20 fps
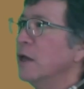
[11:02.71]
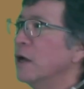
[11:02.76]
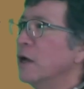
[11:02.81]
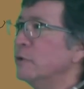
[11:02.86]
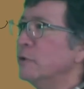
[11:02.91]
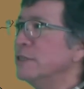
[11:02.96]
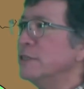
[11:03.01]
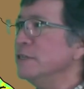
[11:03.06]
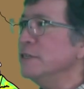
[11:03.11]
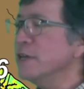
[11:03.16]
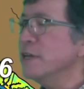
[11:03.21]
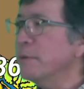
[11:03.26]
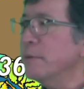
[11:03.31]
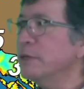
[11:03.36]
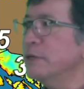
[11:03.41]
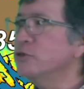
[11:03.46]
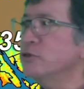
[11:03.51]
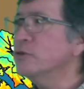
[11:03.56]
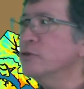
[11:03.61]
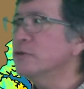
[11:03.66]
Uh, we see
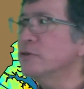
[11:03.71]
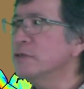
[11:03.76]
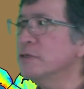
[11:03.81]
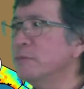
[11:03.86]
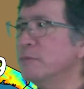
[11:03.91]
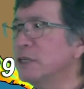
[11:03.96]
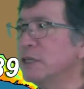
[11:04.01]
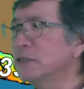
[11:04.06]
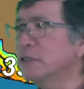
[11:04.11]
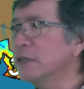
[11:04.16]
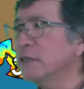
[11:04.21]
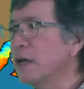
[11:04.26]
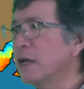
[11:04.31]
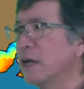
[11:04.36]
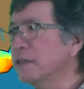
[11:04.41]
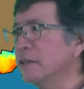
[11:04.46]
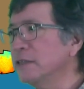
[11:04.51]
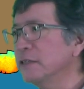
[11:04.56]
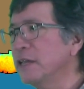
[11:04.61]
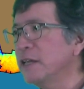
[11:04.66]
temperatures Middleton
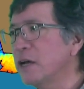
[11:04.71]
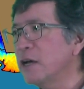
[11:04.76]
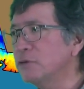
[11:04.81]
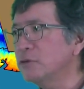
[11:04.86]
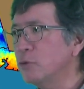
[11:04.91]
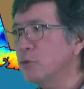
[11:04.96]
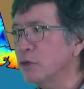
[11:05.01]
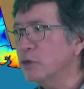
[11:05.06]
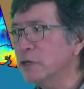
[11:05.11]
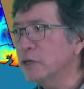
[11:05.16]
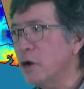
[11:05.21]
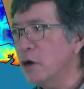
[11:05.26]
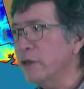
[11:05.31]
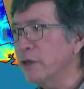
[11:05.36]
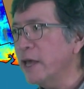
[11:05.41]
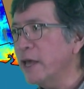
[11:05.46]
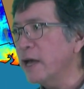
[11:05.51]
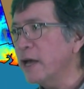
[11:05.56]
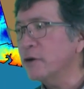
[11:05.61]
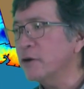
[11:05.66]
Island down toward
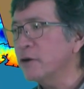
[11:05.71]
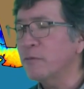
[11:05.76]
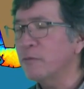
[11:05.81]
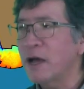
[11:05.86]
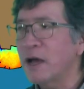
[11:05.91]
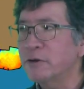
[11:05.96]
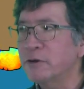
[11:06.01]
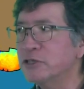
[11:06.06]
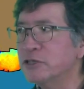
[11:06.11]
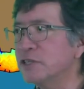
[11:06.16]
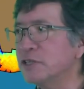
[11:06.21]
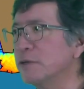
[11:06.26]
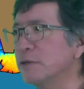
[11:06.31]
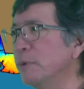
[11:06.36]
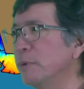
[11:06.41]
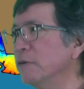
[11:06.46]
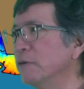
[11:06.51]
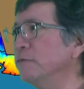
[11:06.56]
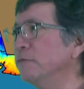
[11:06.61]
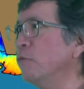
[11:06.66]
Kodiak around or just
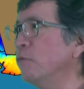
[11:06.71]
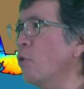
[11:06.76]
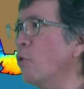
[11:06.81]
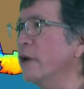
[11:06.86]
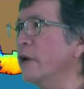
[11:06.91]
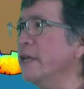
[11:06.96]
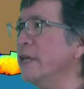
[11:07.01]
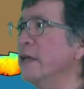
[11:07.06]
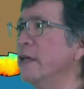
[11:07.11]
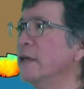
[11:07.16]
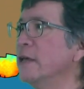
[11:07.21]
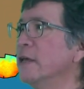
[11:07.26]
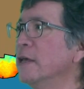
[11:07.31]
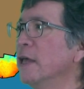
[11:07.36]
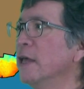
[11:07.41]
above 40.